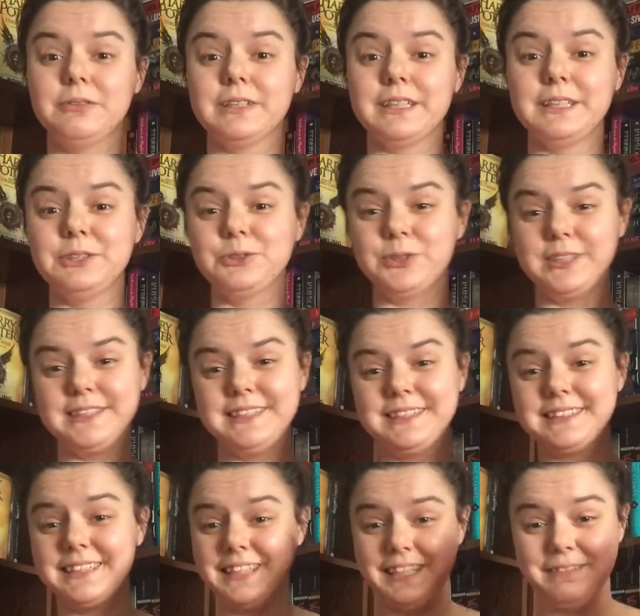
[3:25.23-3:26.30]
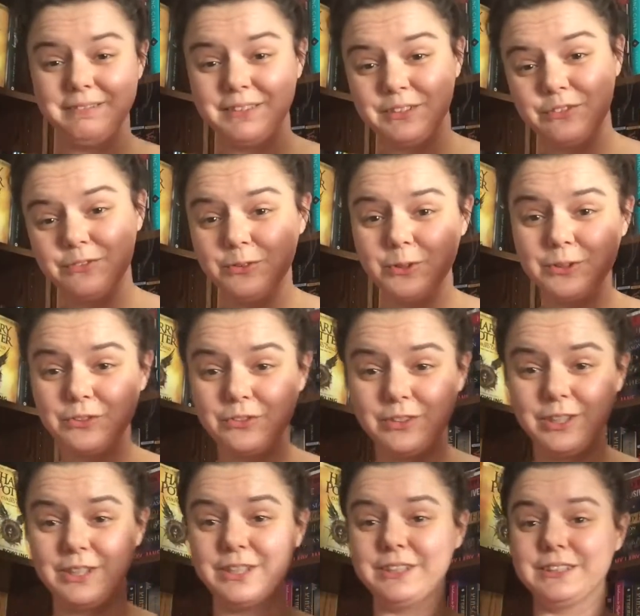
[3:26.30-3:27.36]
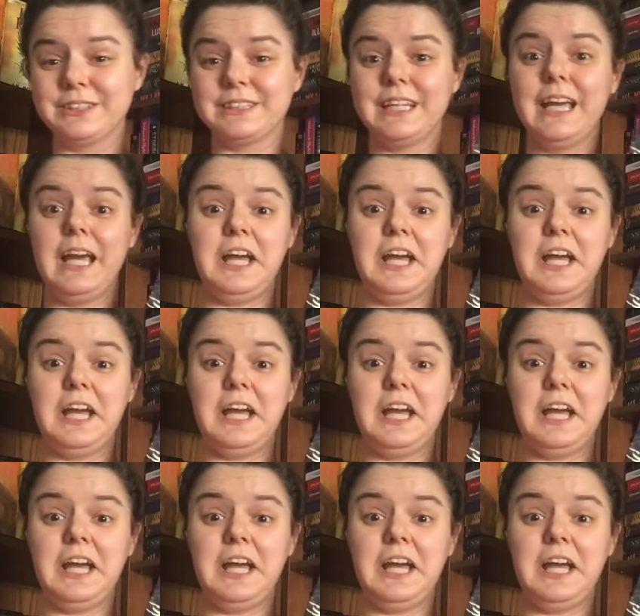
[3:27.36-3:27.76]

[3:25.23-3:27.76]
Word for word: really enjoyed this. I gave this four stars.